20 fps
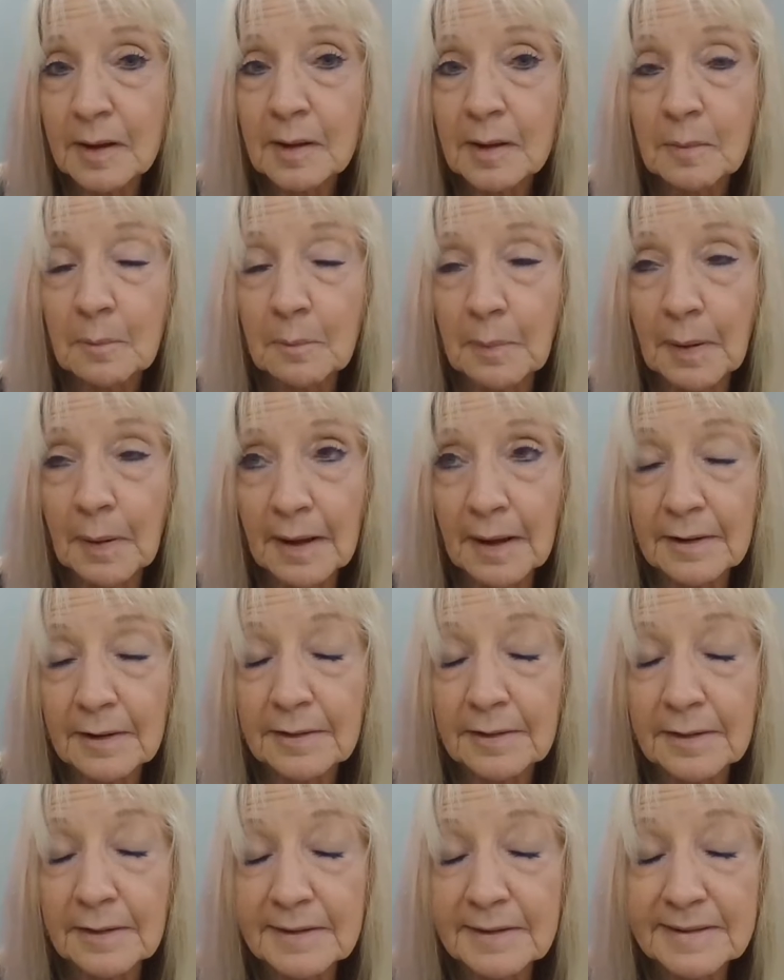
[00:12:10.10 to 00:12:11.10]

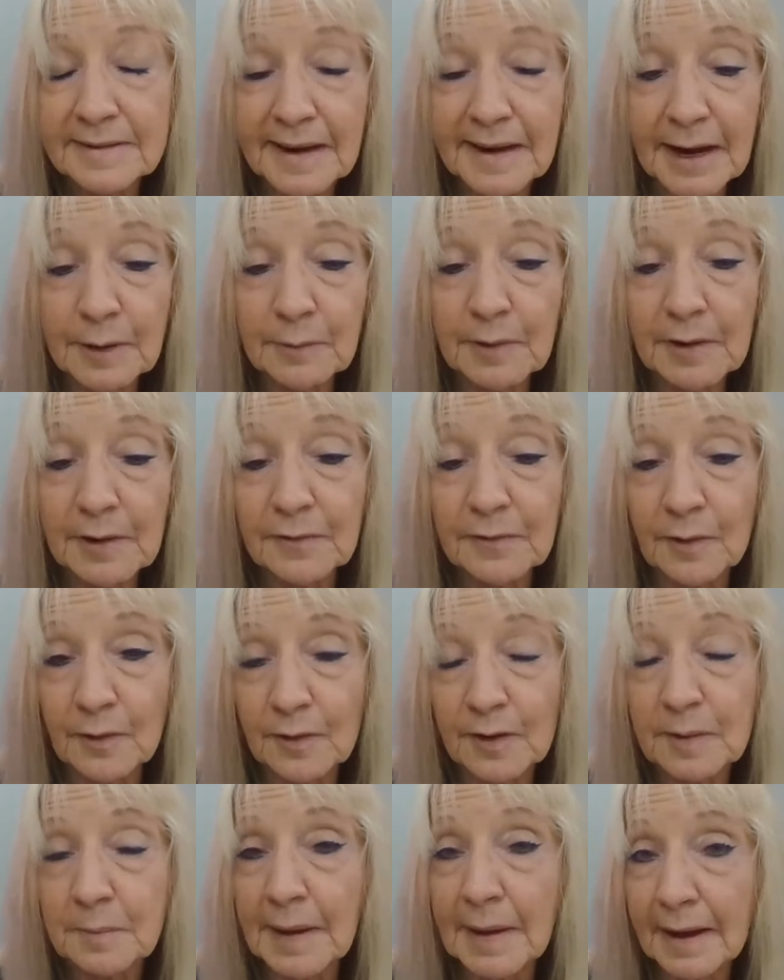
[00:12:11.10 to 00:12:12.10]
but the state
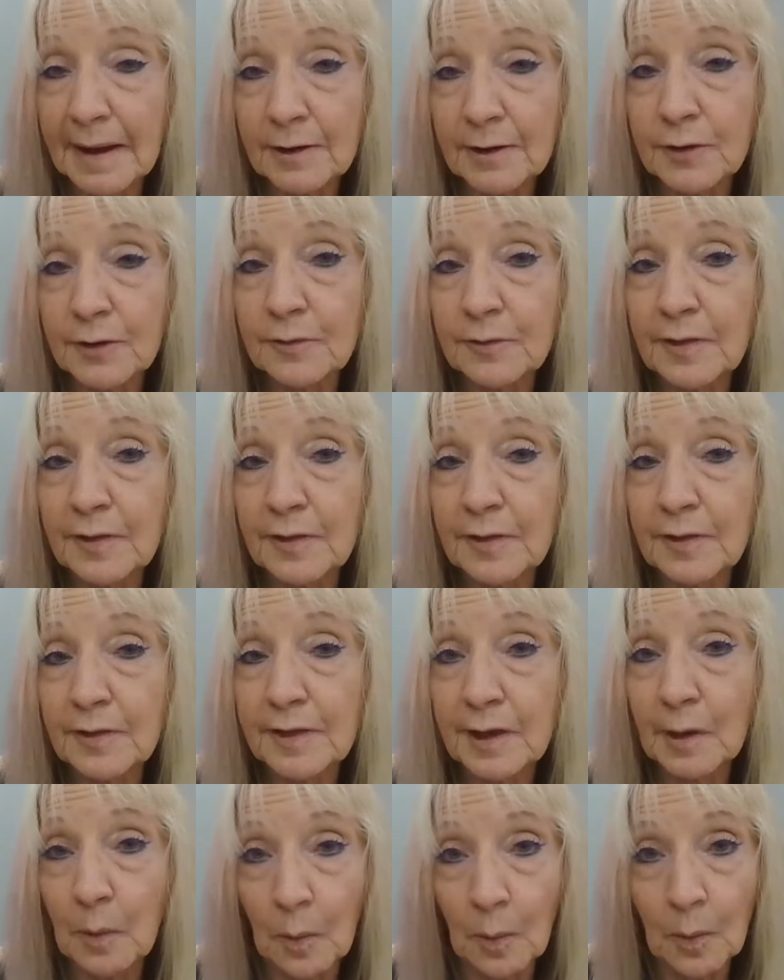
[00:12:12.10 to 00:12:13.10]
reverted back to
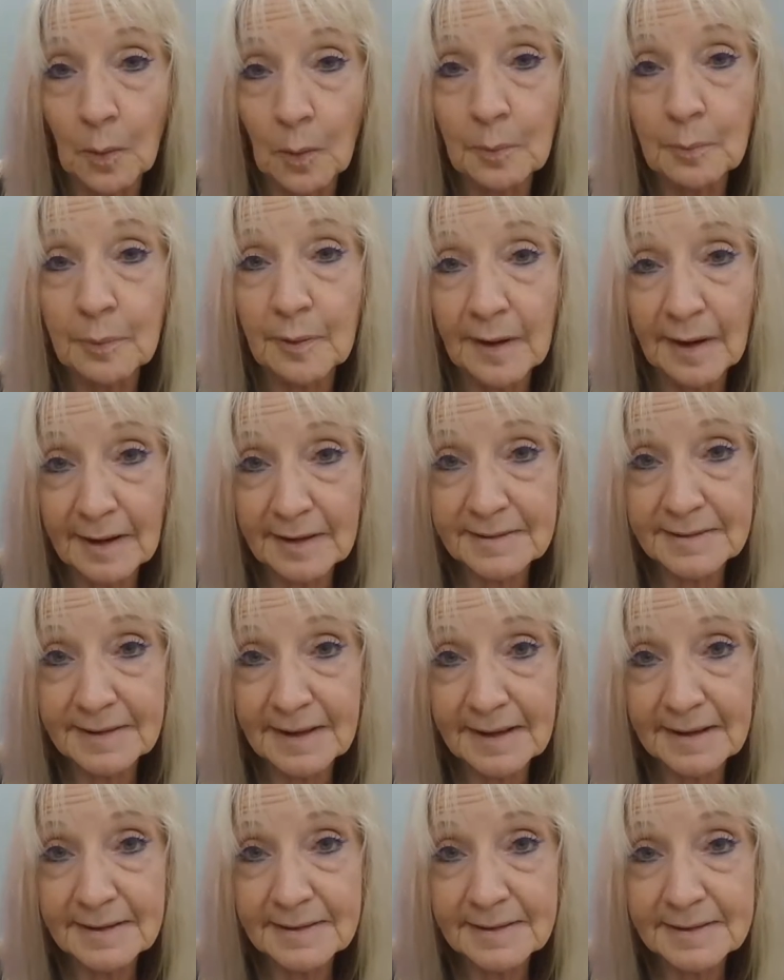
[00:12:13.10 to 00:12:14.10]
the old
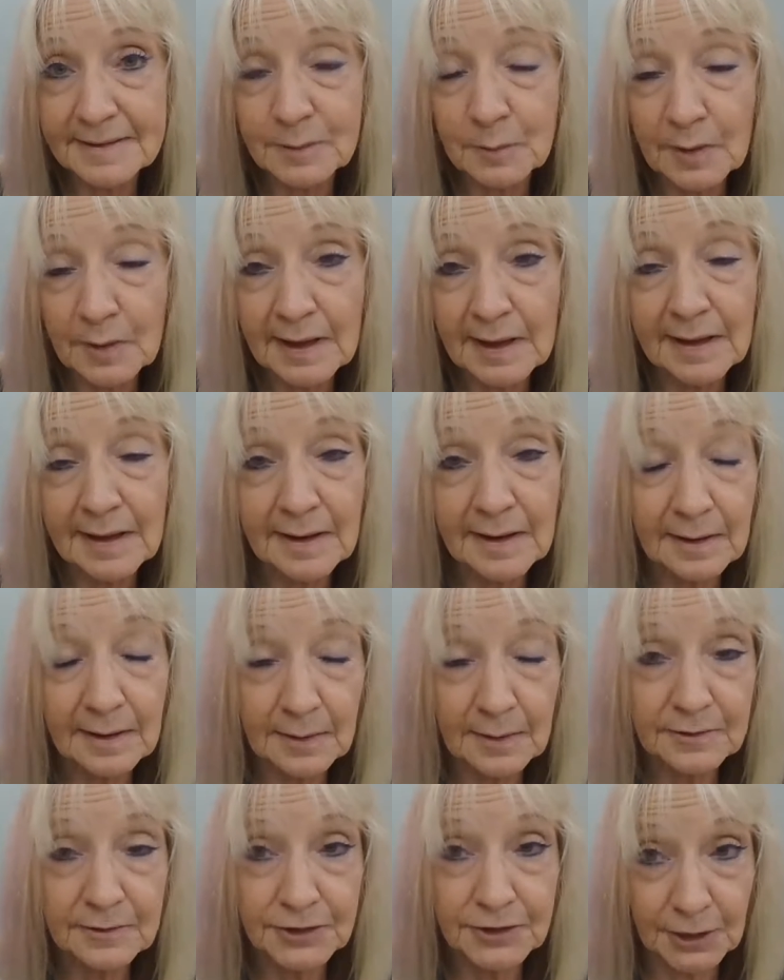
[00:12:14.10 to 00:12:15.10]
process in
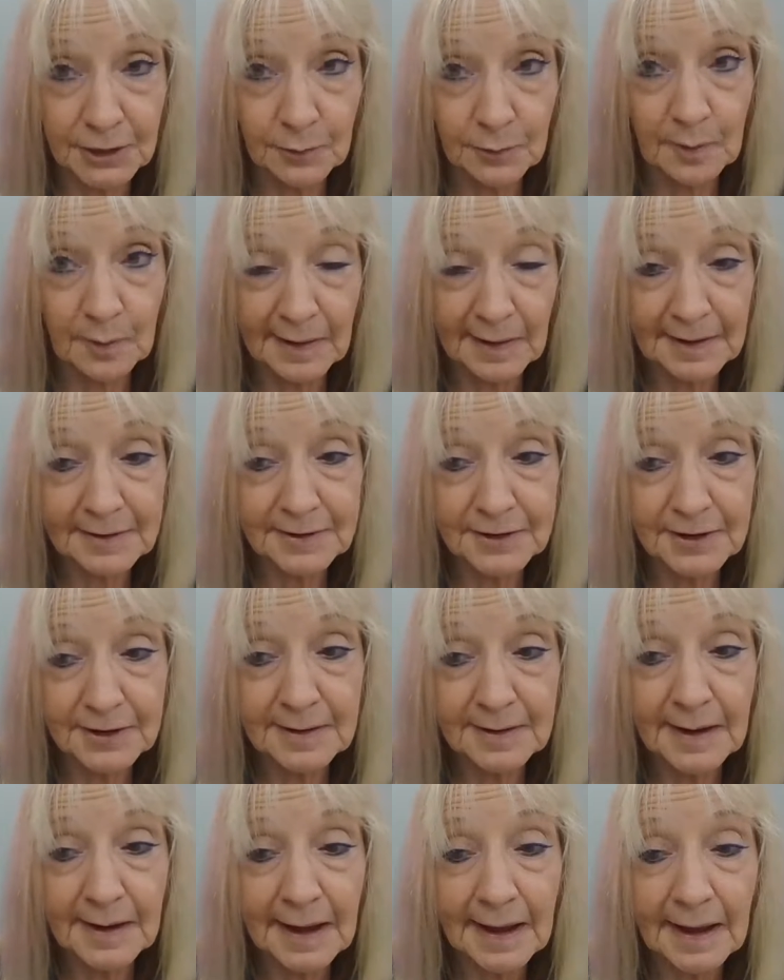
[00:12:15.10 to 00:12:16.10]
the general election.